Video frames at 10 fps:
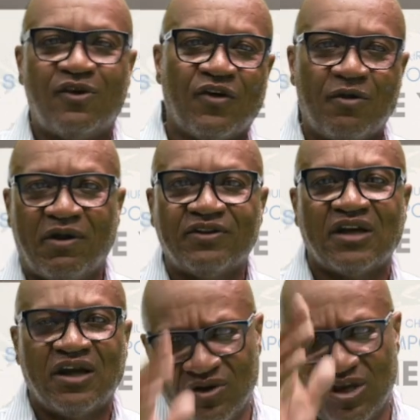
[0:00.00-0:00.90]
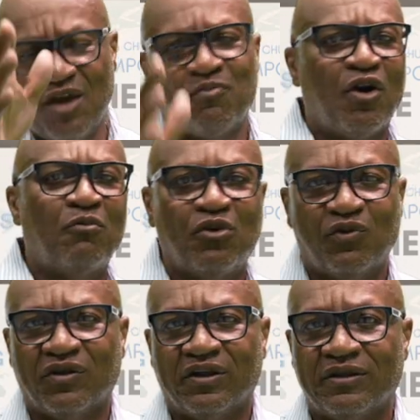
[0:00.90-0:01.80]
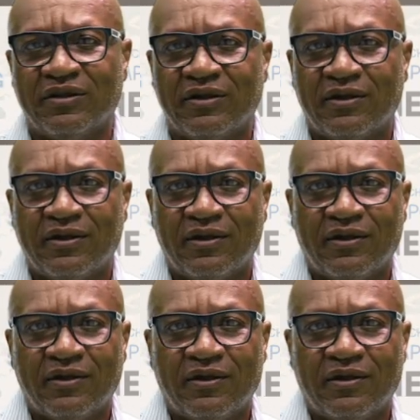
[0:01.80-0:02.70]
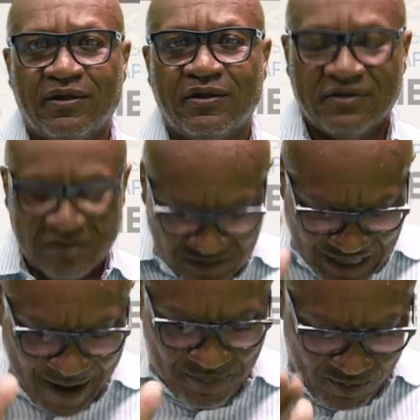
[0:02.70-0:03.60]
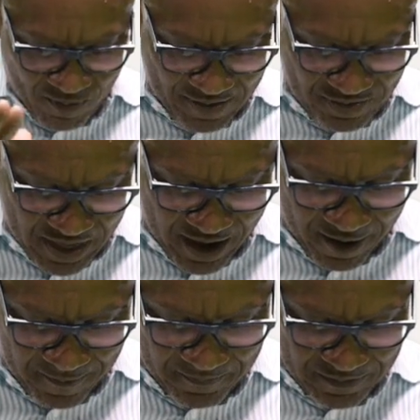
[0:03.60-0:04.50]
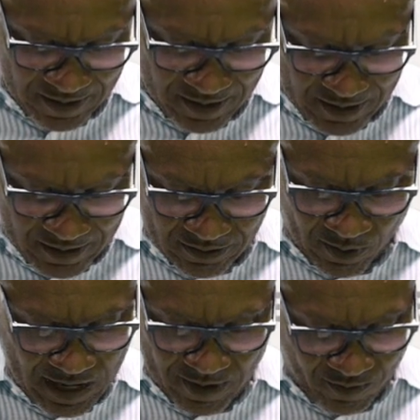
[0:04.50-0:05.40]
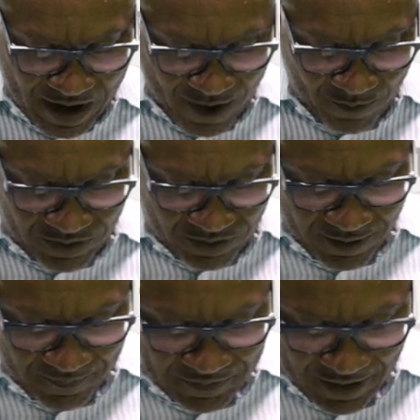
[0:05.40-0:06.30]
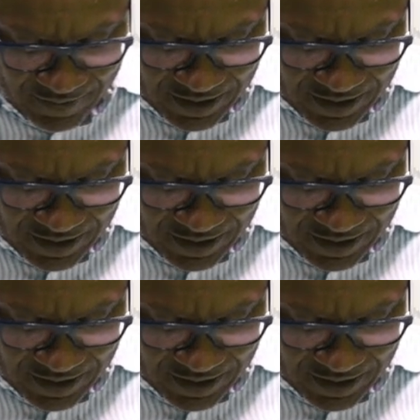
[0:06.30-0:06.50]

you very much, and you keep on moving. Stop them right there. Don't let them ride with you. And